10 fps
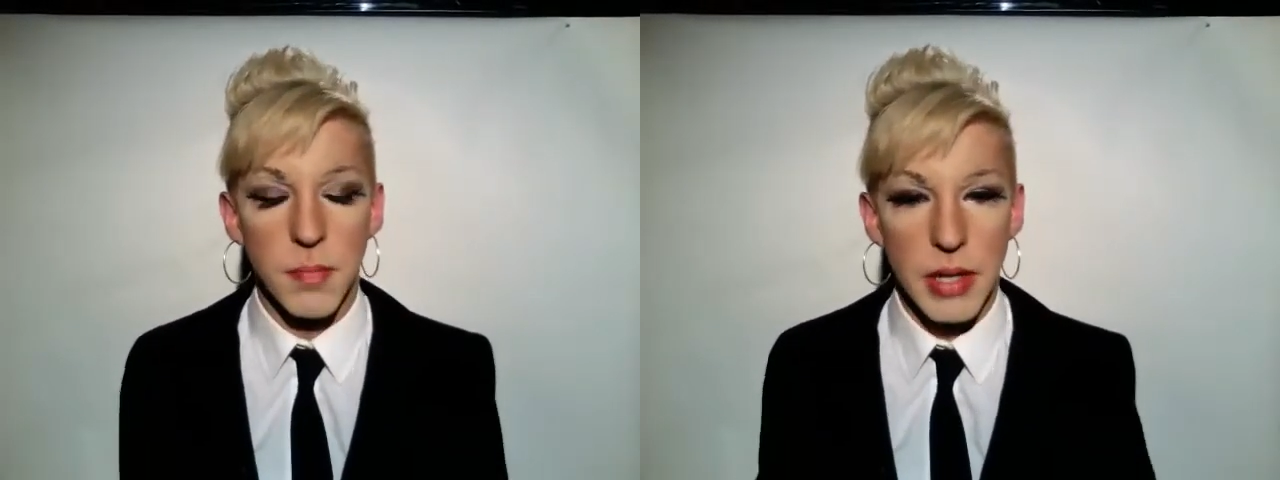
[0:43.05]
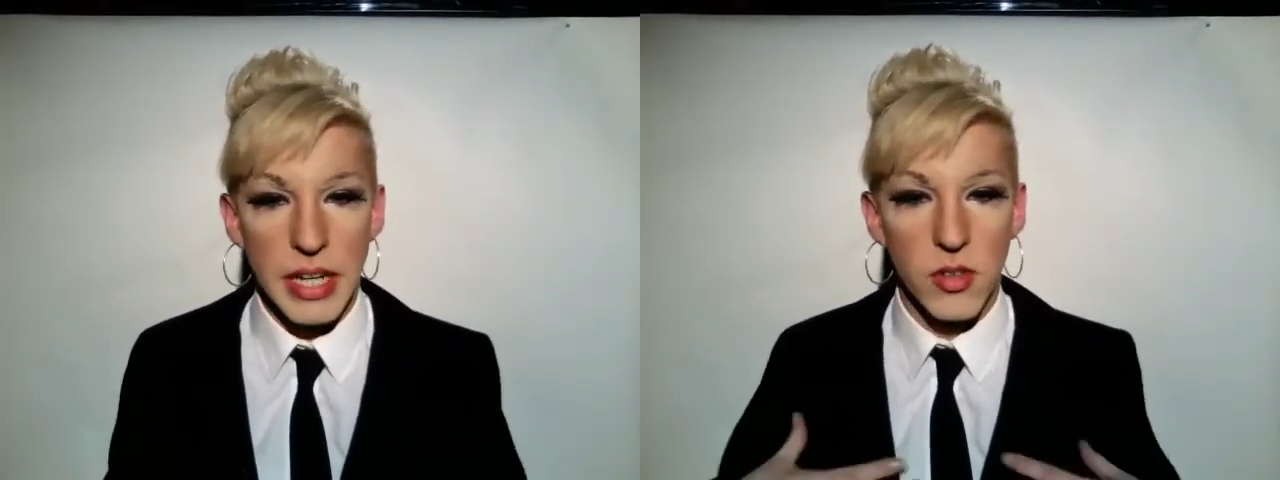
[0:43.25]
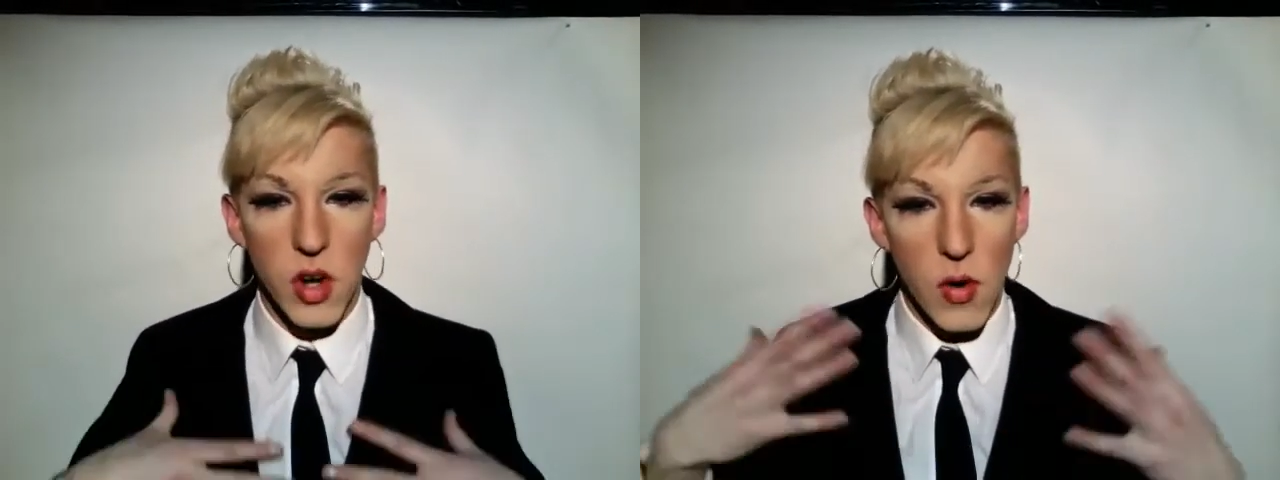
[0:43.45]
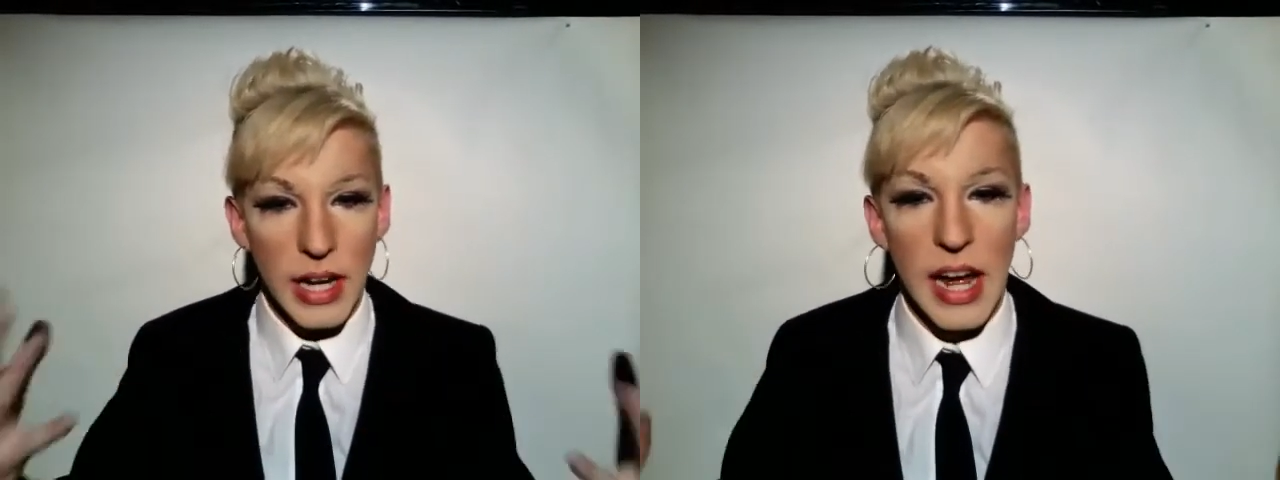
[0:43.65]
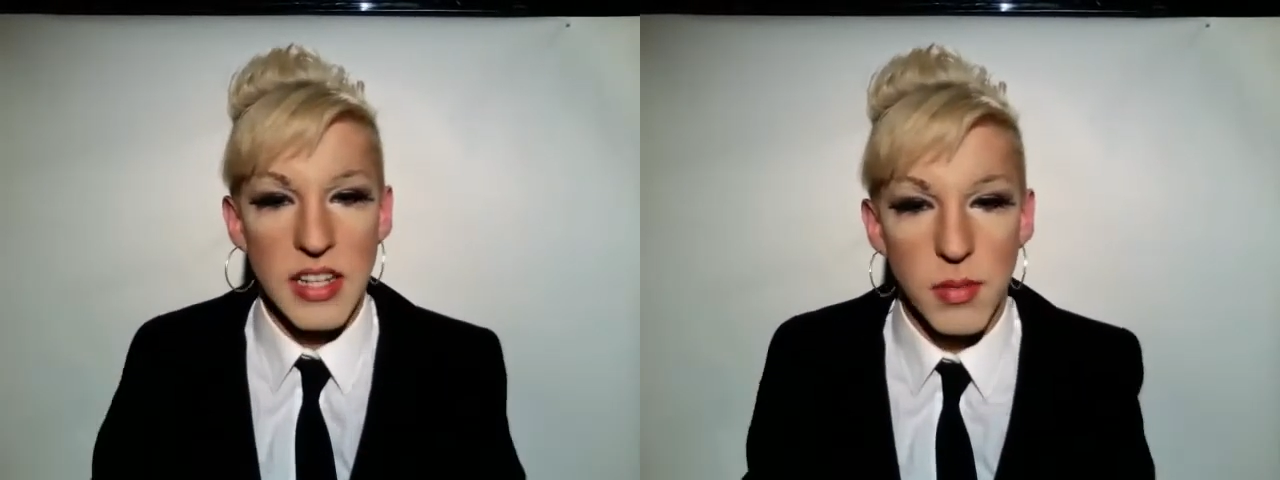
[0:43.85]
me
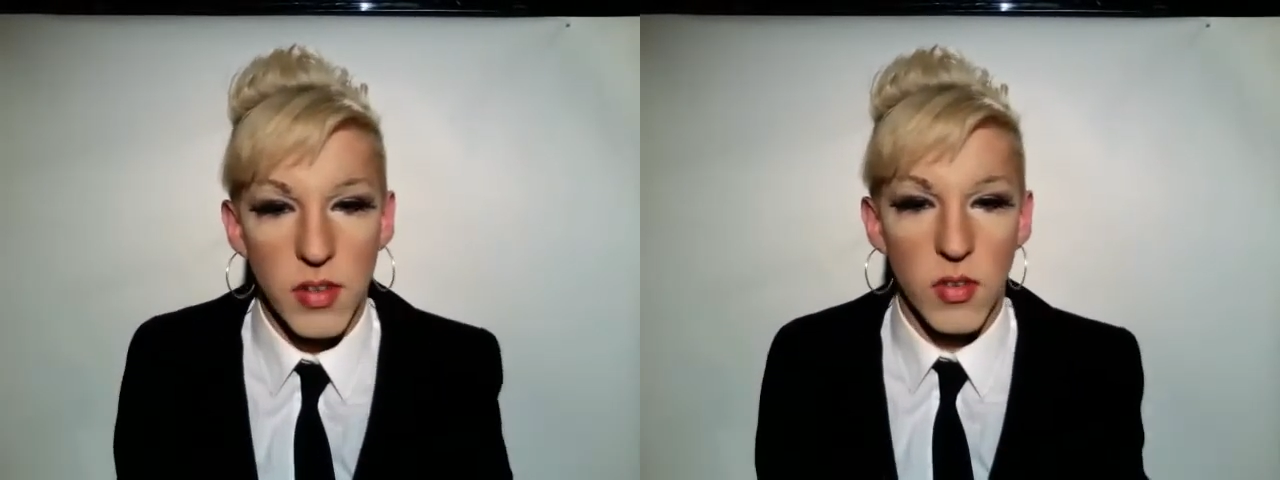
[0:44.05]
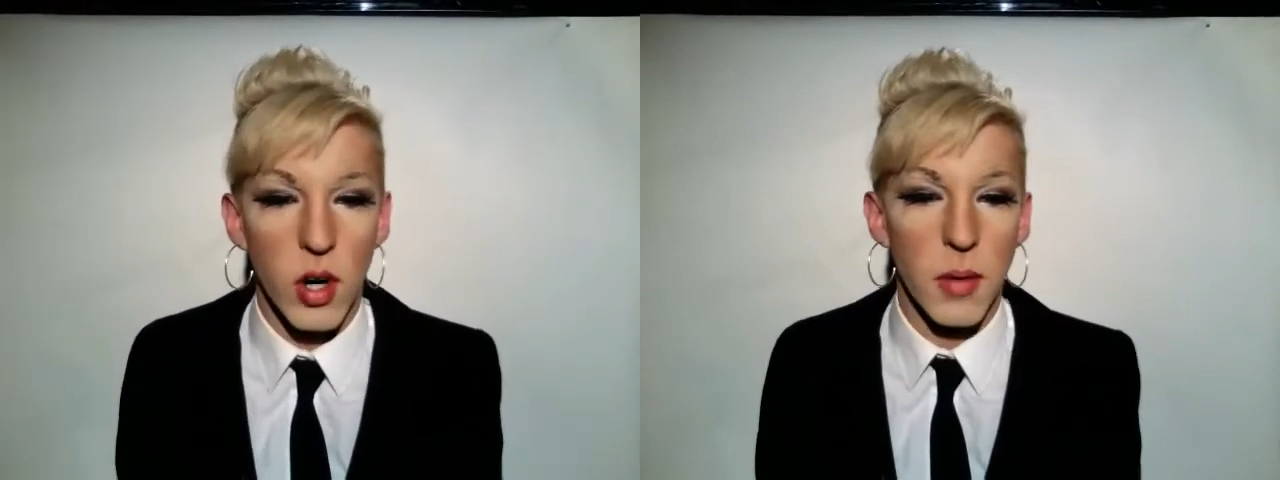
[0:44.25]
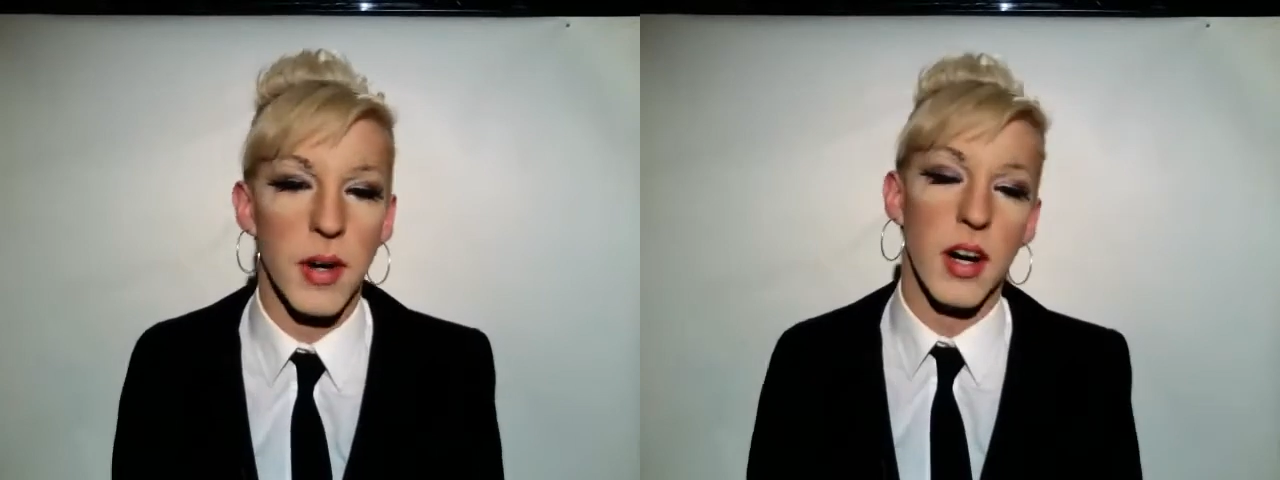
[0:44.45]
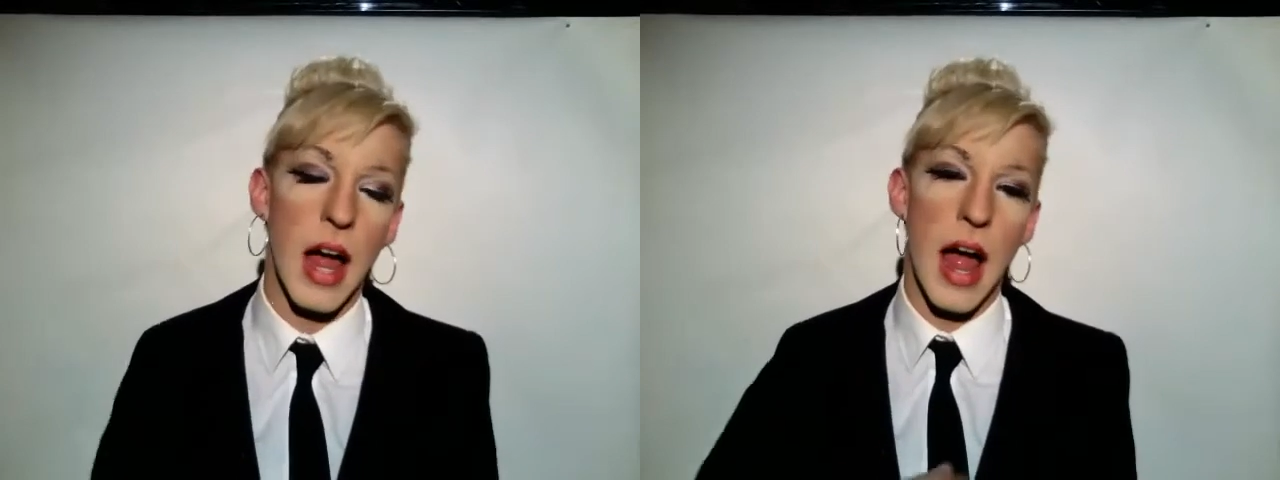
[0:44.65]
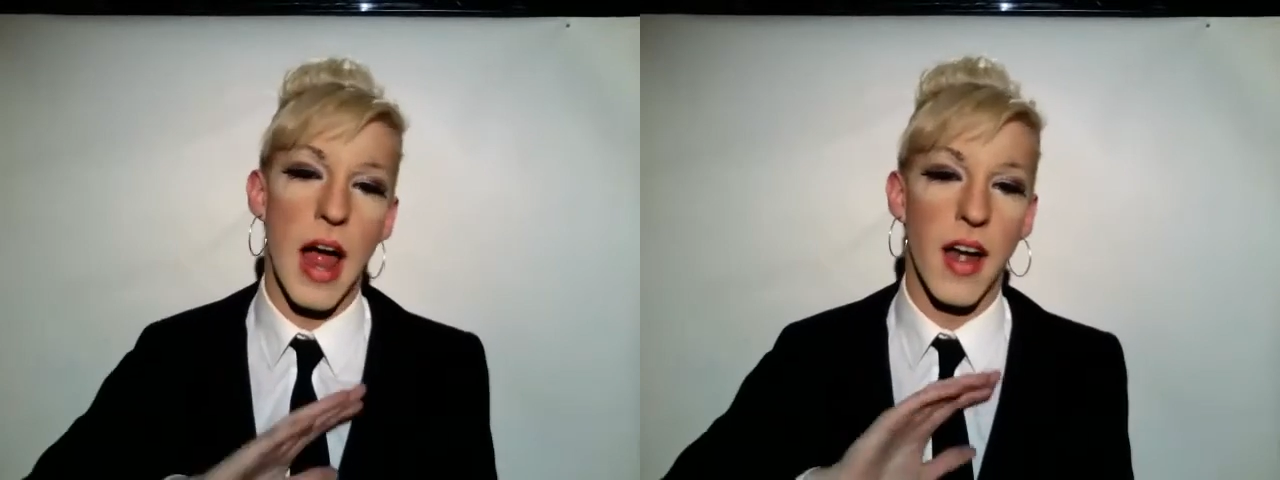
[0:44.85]
growing as a performer,
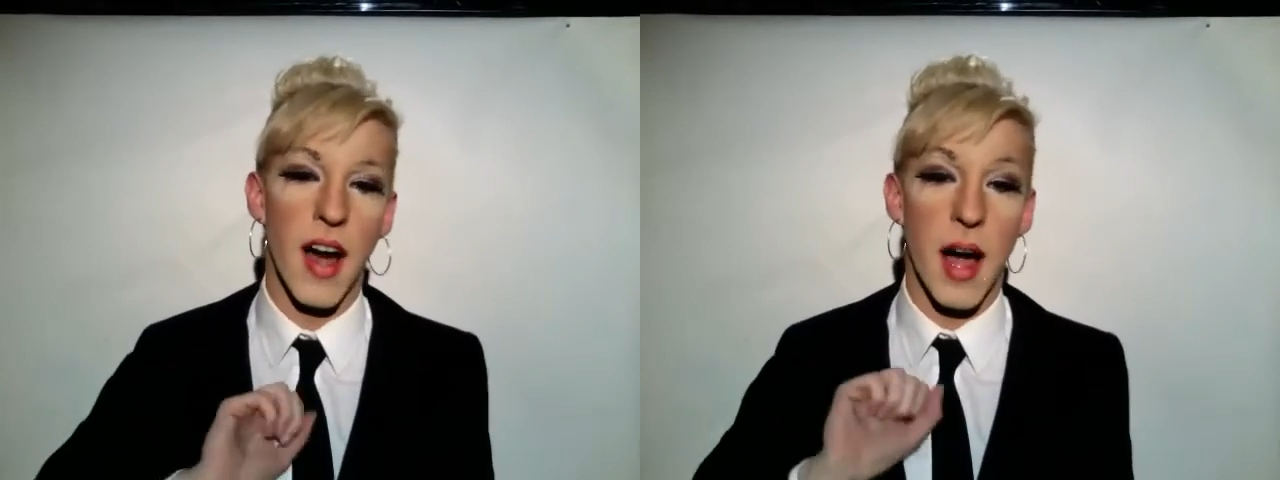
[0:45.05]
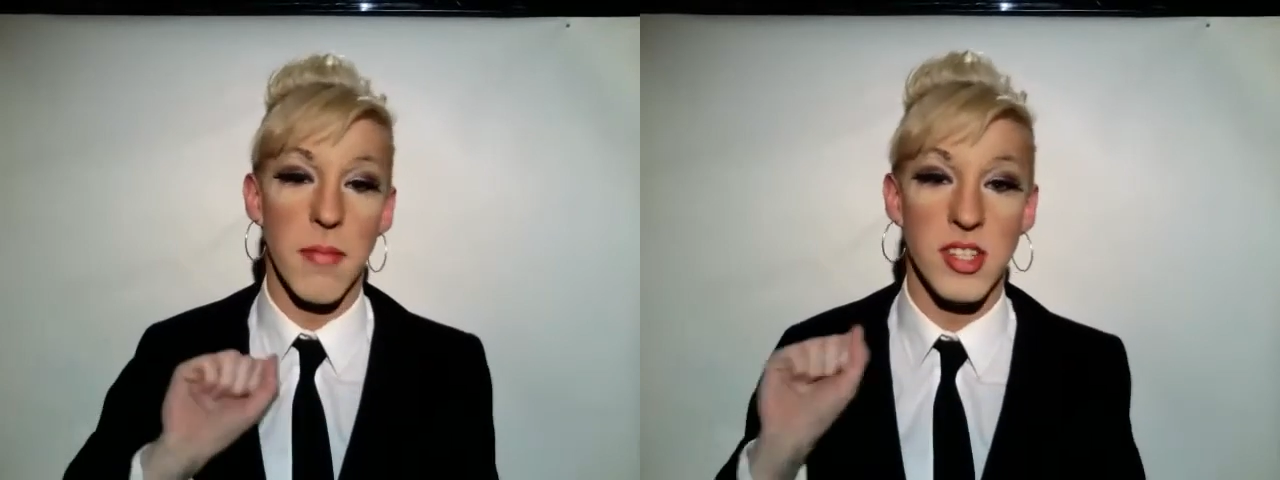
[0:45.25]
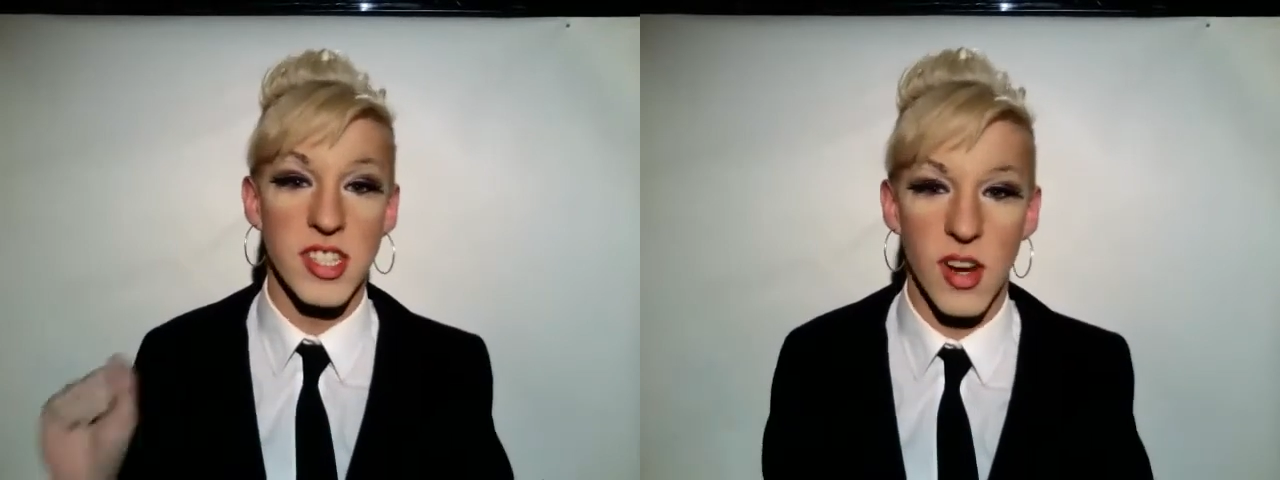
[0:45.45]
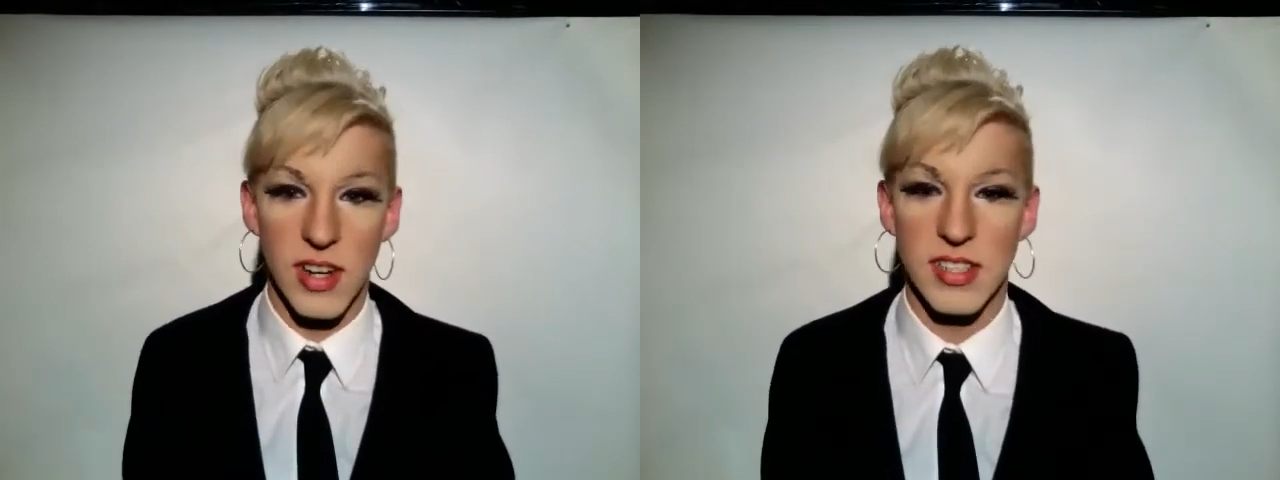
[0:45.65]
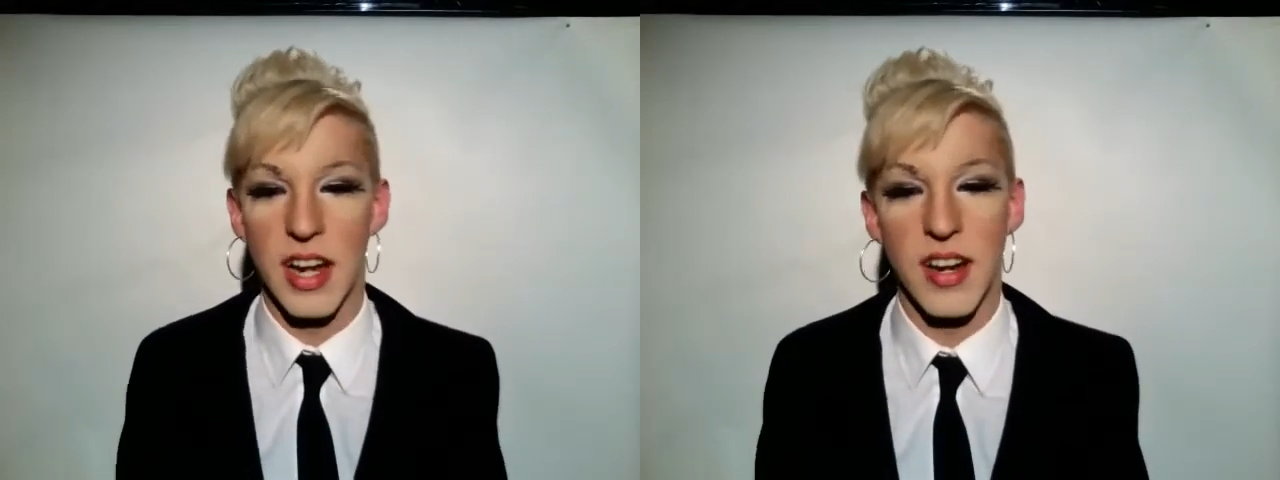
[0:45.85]
and I'm so
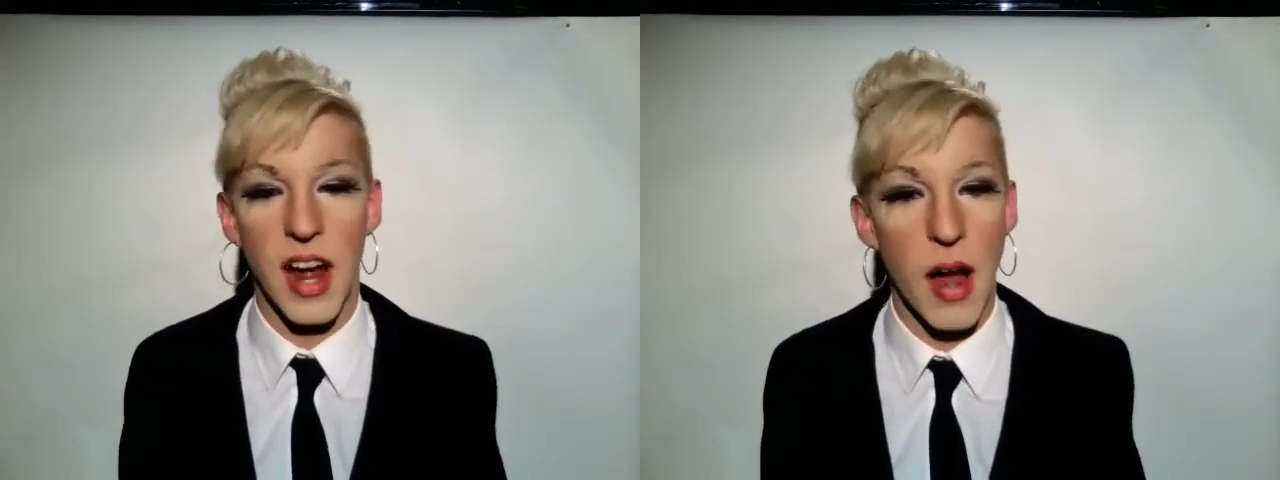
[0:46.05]
excited.